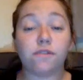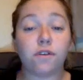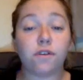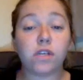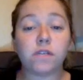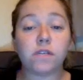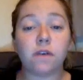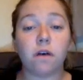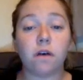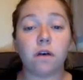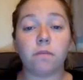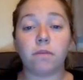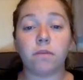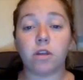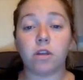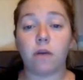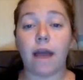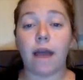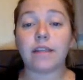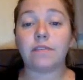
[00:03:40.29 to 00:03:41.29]
first of all,
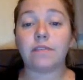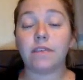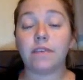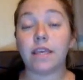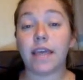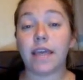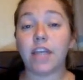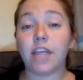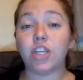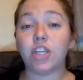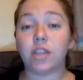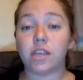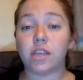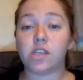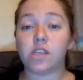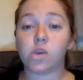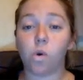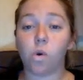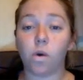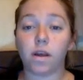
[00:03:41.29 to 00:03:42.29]
actively engage in
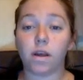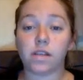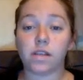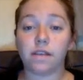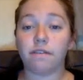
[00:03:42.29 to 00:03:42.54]
this course.